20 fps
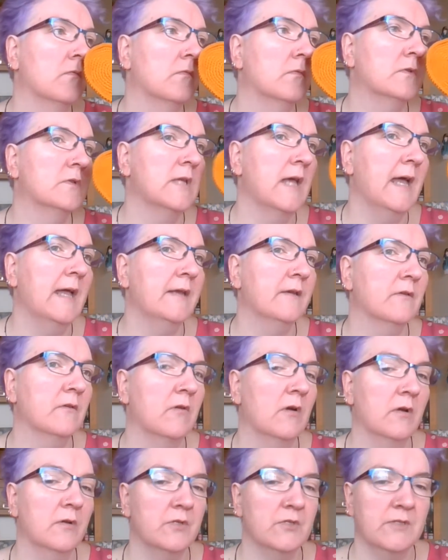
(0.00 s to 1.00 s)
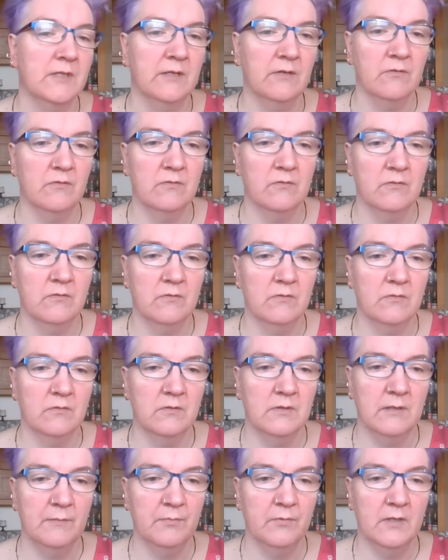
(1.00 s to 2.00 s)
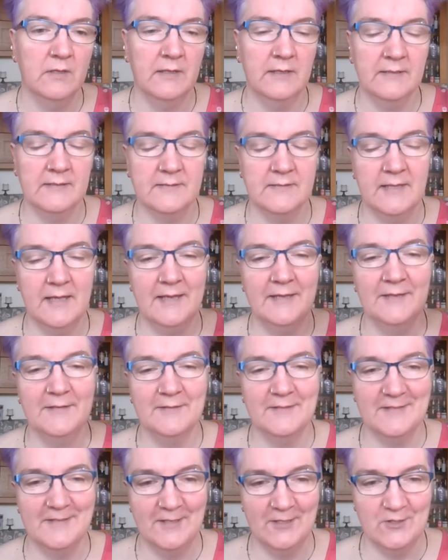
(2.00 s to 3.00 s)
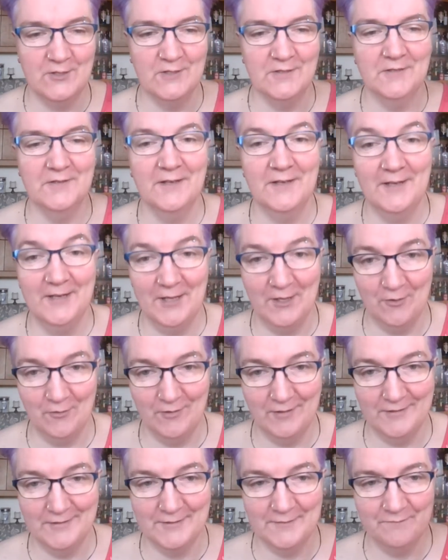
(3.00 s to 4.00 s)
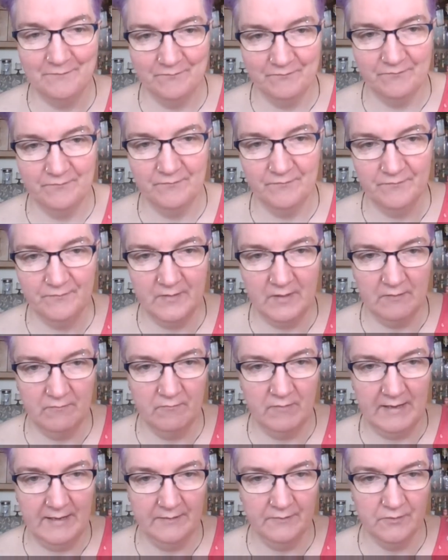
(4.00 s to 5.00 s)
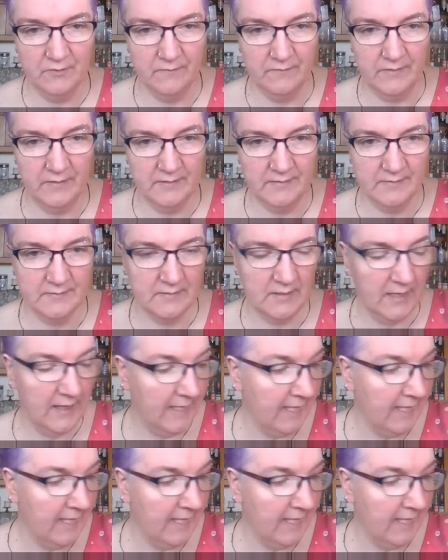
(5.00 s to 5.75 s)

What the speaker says: 10 crochet single double 10 stitches and then an increase round of this.